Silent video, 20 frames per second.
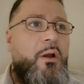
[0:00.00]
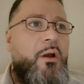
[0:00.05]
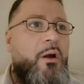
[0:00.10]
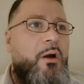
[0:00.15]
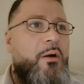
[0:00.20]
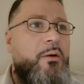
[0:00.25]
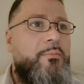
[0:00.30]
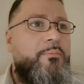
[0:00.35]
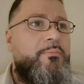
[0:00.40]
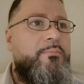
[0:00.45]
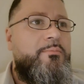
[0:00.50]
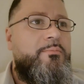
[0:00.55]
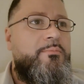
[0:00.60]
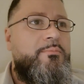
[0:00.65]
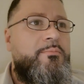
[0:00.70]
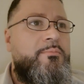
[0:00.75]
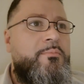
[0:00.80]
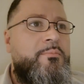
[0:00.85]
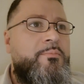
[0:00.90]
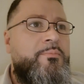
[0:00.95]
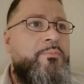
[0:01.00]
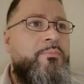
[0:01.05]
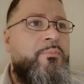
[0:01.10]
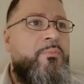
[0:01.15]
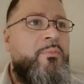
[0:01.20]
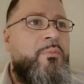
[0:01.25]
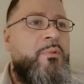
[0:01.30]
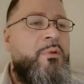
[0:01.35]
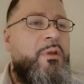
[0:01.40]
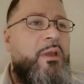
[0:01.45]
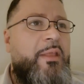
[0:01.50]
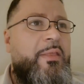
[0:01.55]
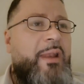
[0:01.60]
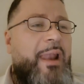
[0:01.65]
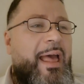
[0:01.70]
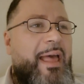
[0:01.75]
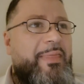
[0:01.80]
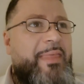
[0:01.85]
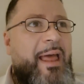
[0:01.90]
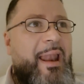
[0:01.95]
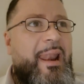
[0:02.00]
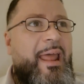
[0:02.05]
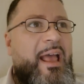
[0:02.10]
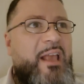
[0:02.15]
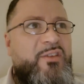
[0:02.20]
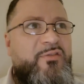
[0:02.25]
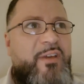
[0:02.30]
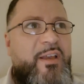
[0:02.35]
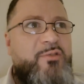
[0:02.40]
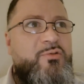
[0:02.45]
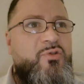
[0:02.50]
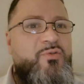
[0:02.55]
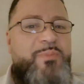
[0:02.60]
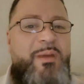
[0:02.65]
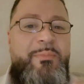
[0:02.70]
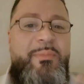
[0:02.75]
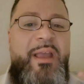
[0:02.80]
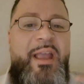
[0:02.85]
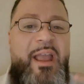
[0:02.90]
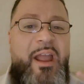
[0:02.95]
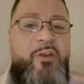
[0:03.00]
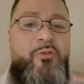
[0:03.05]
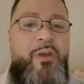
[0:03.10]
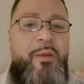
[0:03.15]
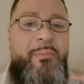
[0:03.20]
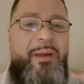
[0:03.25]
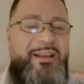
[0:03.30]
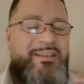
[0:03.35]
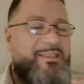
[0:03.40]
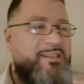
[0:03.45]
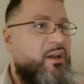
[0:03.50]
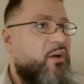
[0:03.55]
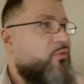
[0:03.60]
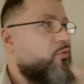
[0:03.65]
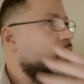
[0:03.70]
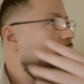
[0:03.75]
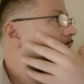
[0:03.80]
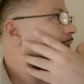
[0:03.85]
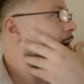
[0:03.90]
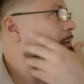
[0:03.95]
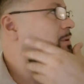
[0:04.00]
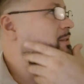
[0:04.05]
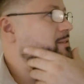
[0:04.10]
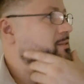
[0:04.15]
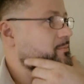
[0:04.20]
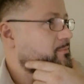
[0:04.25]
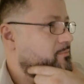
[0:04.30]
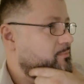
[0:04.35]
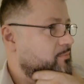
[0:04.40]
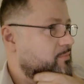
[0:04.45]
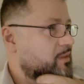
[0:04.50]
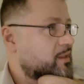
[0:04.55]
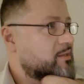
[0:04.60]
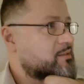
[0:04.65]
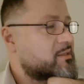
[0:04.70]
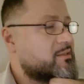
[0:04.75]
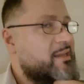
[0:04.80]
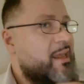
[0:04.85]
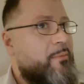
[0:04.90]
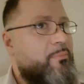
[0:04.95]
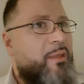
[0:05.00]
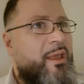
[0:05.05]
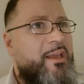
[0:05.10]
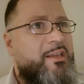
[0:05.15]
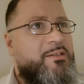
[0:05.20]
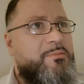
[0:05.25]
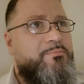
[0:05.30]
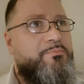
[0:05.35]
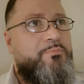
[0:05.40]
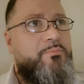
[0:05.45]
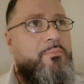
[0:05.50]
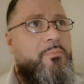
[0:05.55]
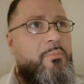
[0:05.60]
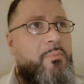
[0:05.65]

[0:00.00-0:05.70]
And that last phase was me being angry at myself for allowing things to take place.